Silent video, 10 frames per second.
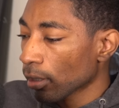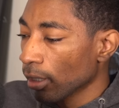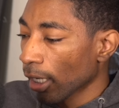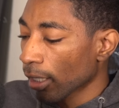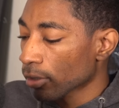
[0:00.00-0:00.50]

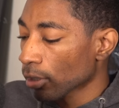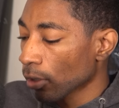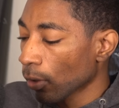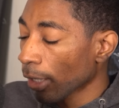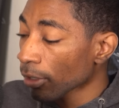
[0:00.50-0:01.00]
Yeah,
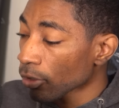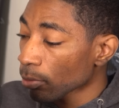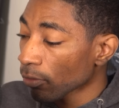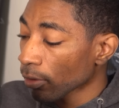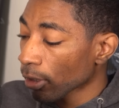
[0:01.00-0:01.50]
so I think this
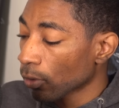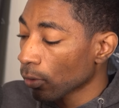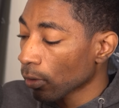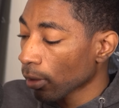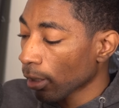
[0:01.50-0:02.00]
will be really
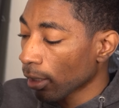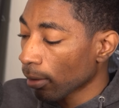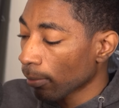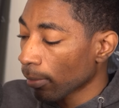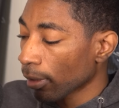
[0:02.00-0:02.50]
cool.
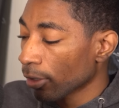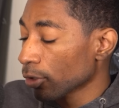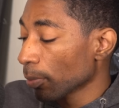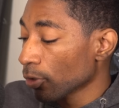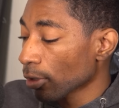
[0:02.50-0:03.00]
Um,
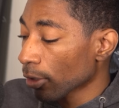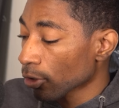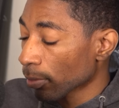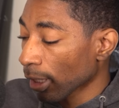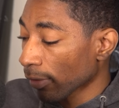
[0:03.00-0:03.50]
they're supposed to
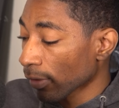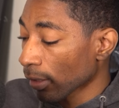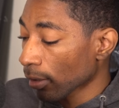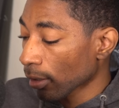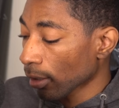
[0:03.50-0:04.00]
also be
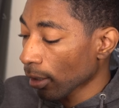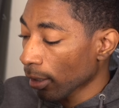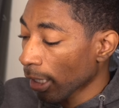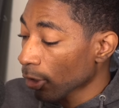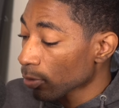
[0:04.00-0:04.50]
having
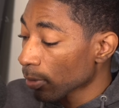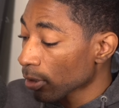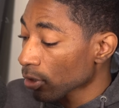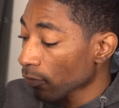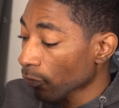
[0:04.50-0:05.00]

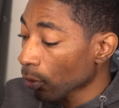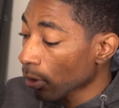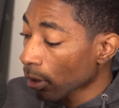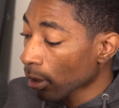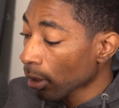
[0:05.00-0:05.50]
announcements
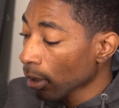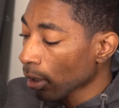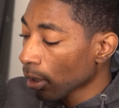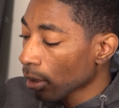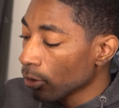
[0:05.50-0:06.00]
for
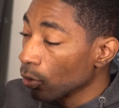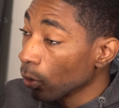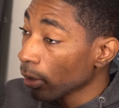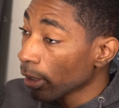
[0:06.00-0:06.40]
Duel